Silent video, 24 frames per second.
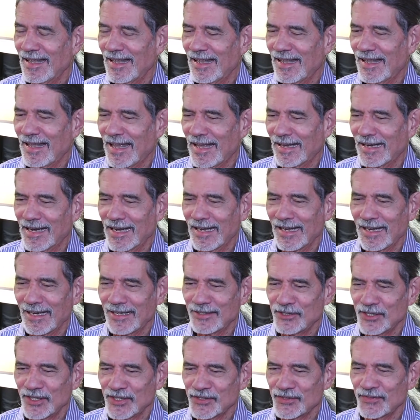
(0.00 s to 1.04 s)
I
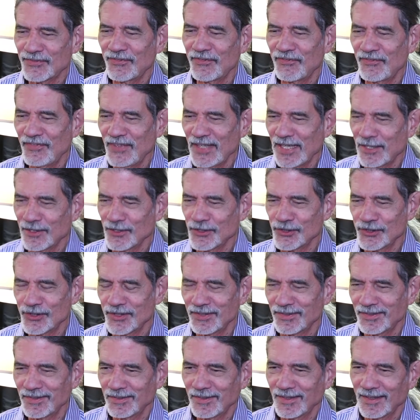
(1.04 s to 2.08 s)
had just
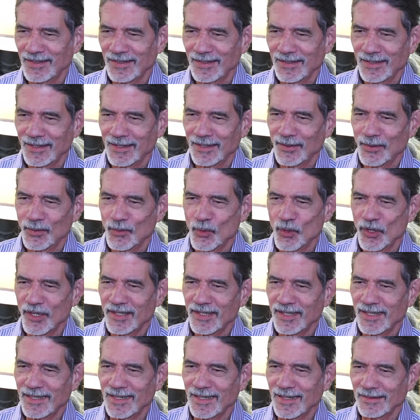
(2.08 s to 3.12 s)
finished
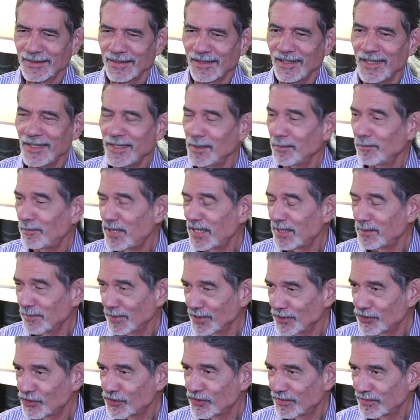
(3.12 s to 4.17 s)
working at Glidden
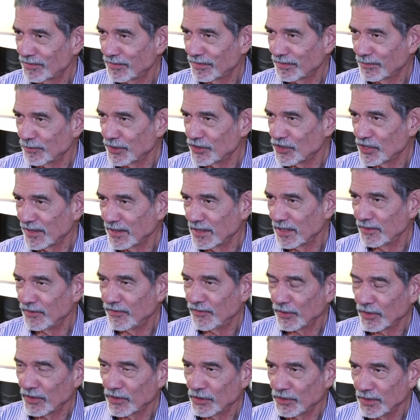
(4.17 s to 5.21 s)
Pigments, which I did
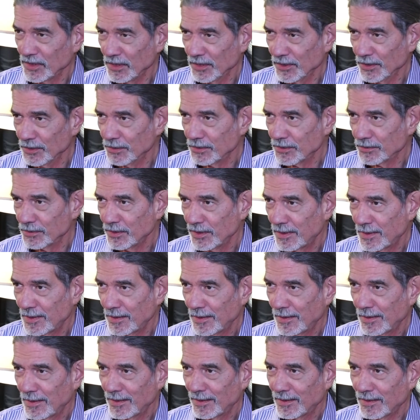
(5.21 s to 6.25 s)
for 2 years.
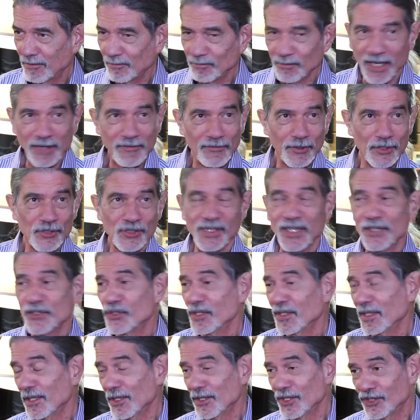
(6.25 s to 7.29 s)
My first
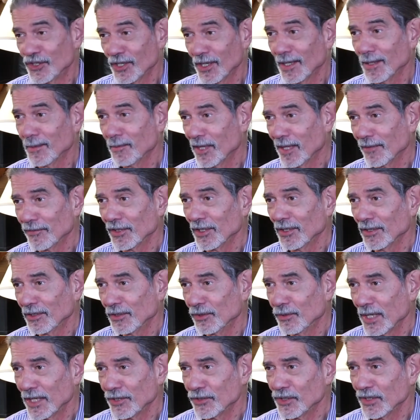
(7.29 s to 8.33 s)
engineering job after
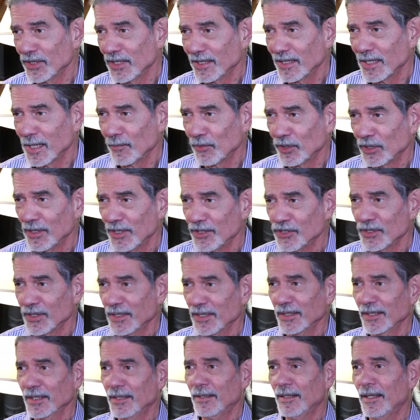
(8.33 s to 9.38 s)
graduating chemical
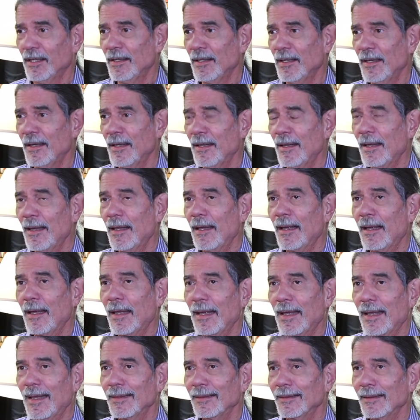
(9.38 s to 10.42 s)
engineering.
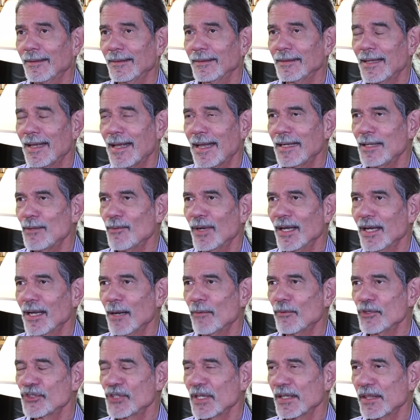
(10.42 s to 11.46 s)
And anyway, I
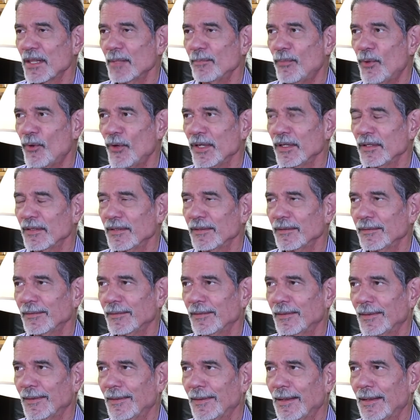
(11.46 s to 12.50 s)
was at the point,
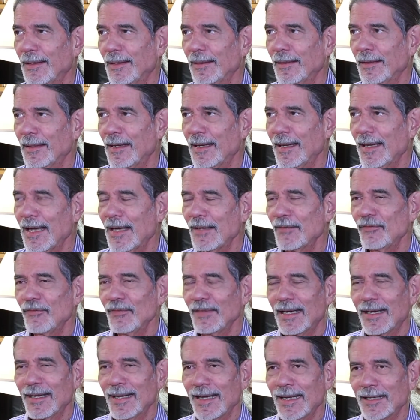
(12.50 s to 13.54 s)
I
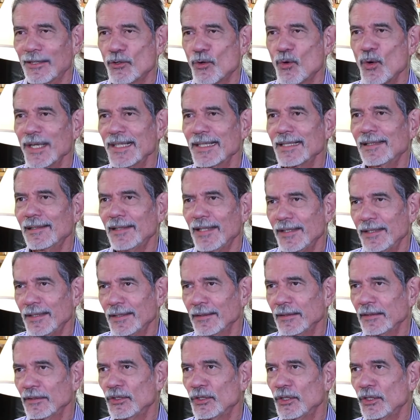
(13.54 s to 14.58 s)
had quit
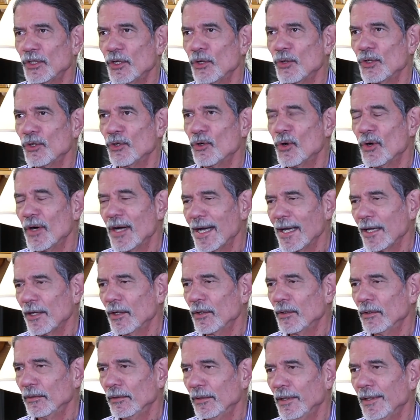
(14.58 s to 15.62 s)
Glidden to go to
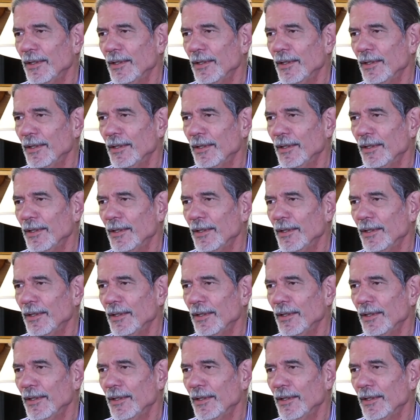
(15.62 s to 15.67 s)
Ohio